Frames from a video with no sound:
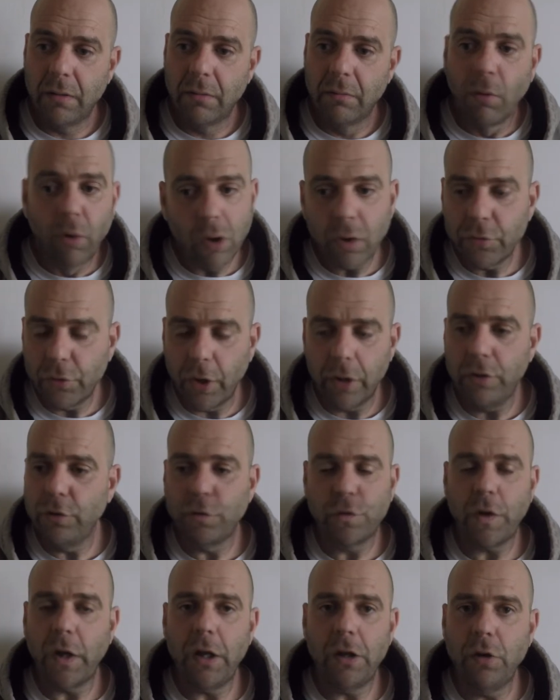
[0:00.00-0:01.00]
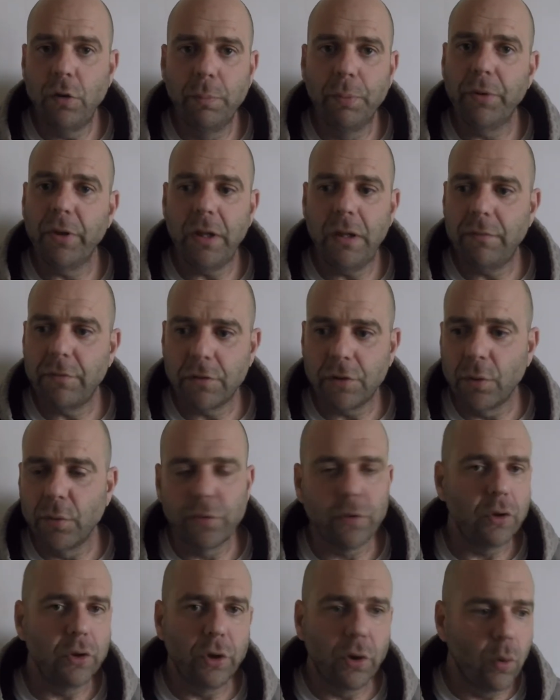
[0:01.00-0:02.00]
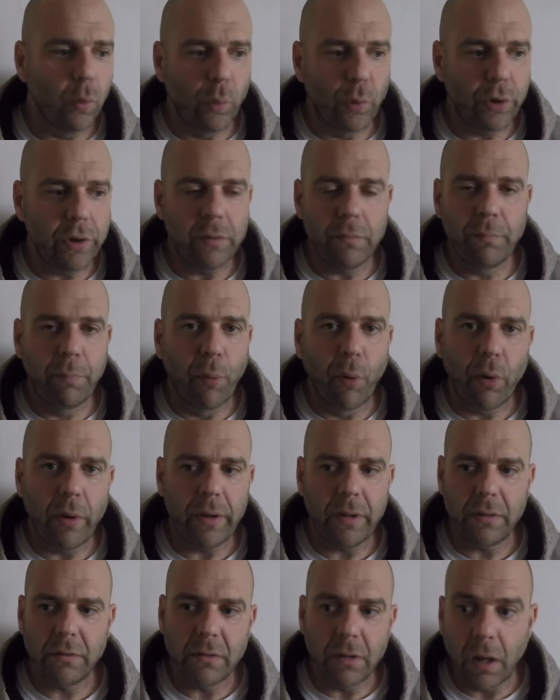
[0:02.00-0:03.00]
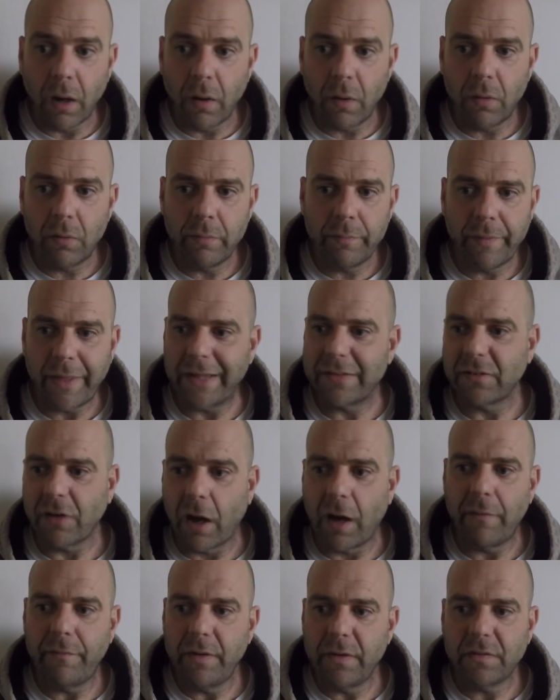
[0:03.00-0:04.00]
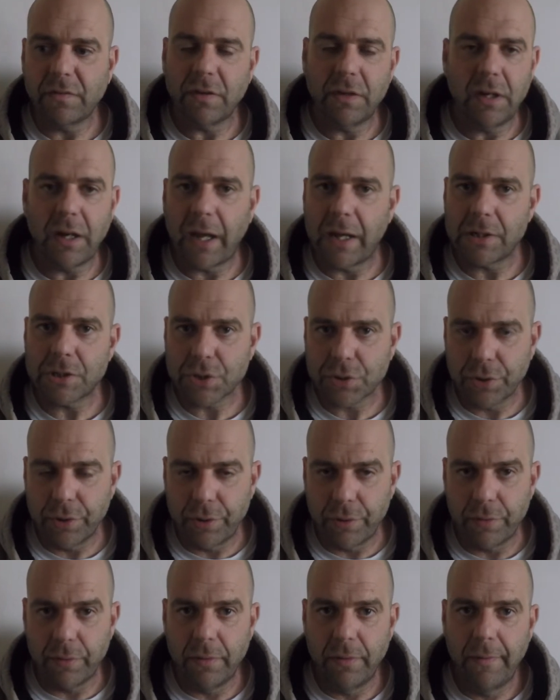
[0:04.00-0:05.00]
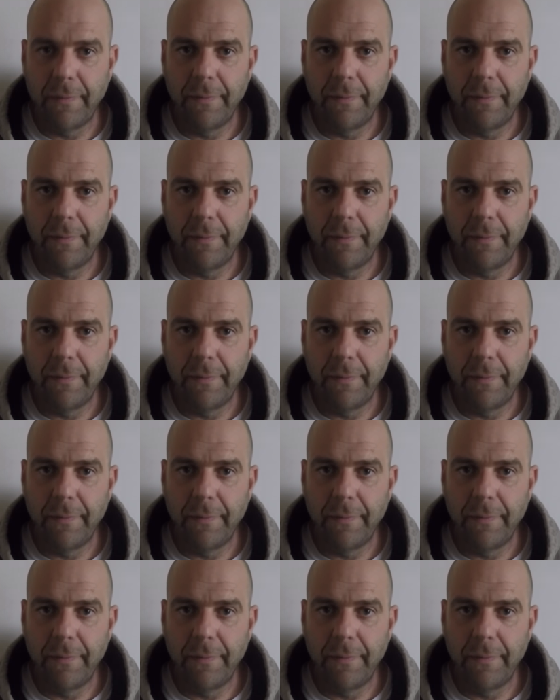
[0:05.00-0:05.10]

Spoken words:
Well, are you saying you believe that there was a little wooden boy? No, that's obviously not true.